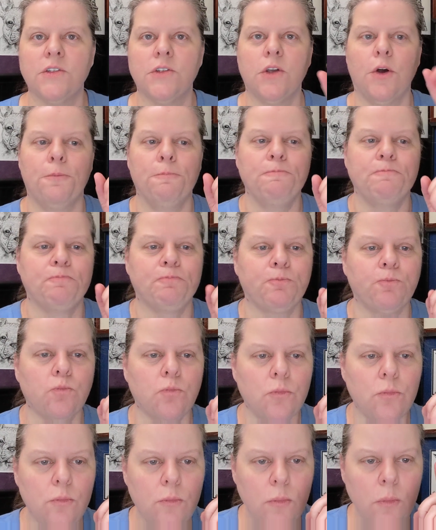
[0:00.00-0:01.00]
So
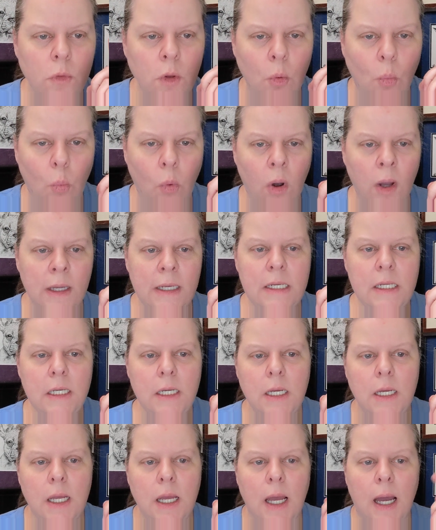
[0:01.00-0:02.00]
one,
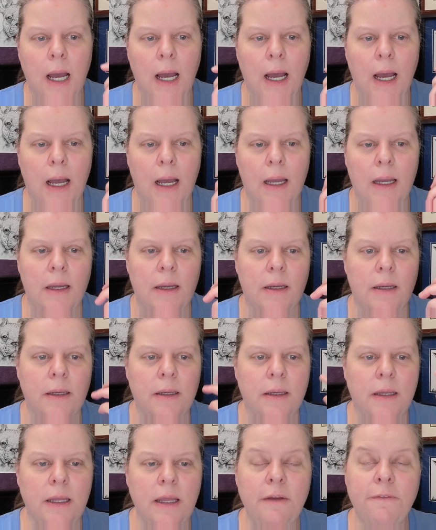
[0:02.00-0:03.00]

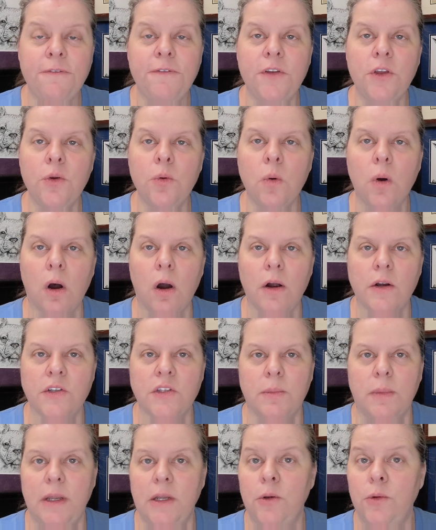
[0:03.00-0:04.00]
if you are
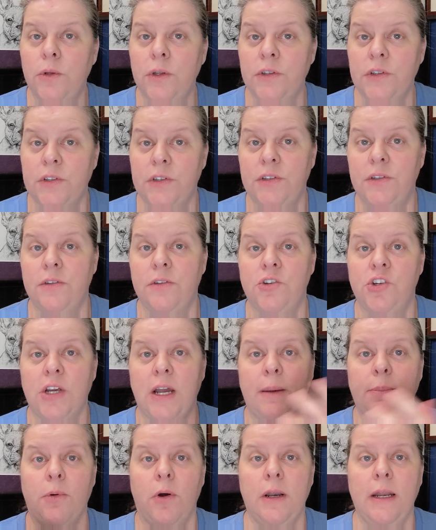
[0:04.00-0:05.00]
somebody who doesn't
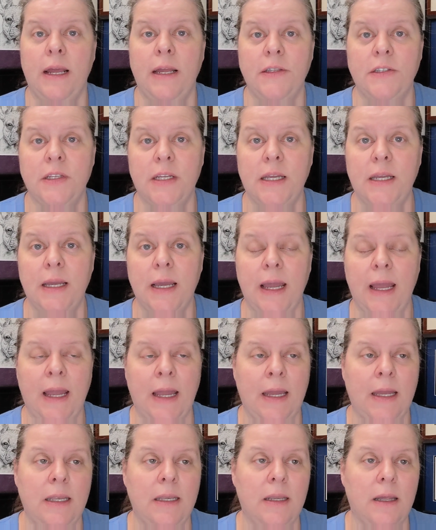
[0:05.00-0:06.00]
shop on Etsy
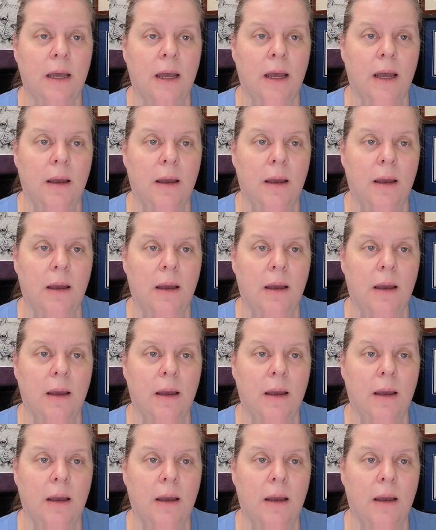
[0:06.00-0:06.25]
and